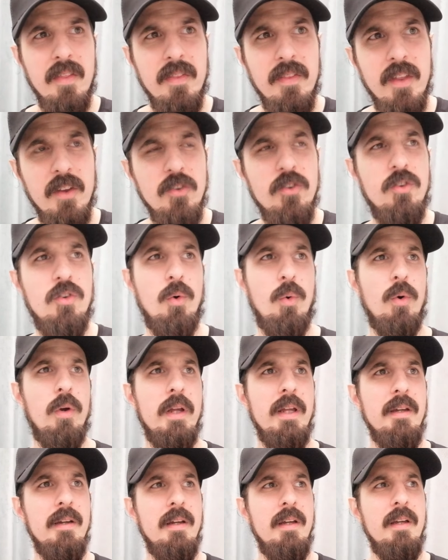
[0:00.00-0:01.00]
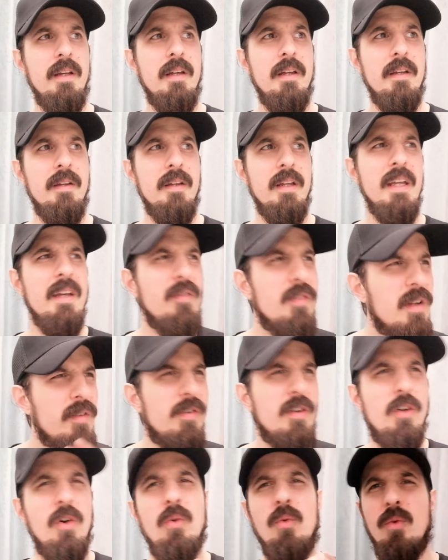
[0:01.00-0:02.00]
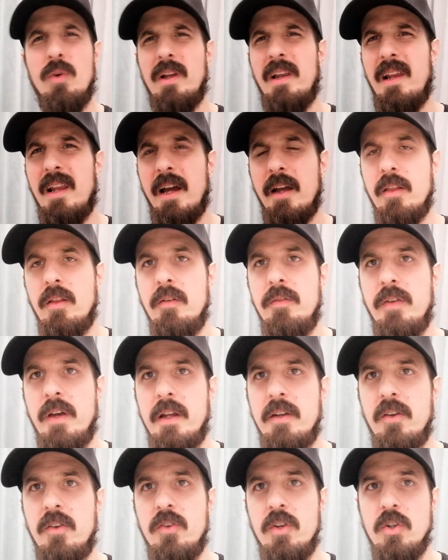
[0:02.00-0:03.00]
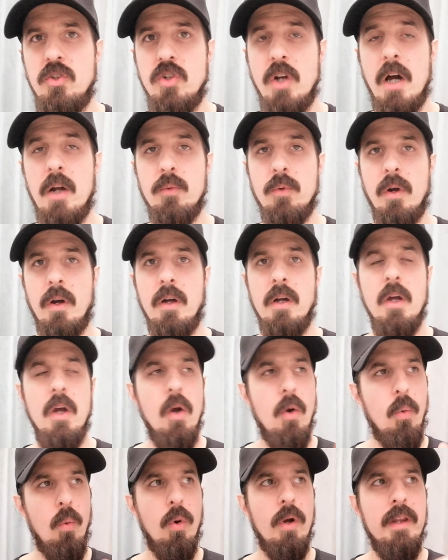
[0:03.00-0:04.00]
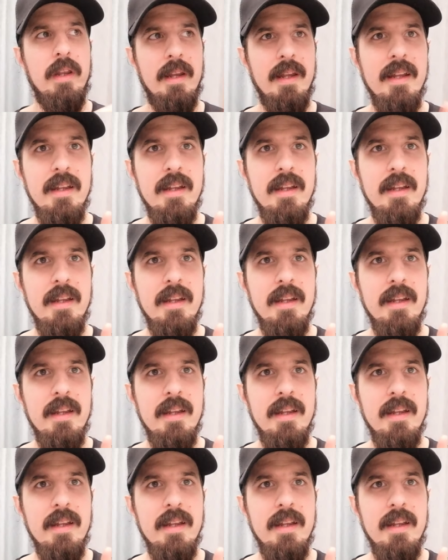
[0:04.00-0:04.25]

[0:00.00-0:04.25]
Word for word: This story, even if you don't really like the fantasy genre, what it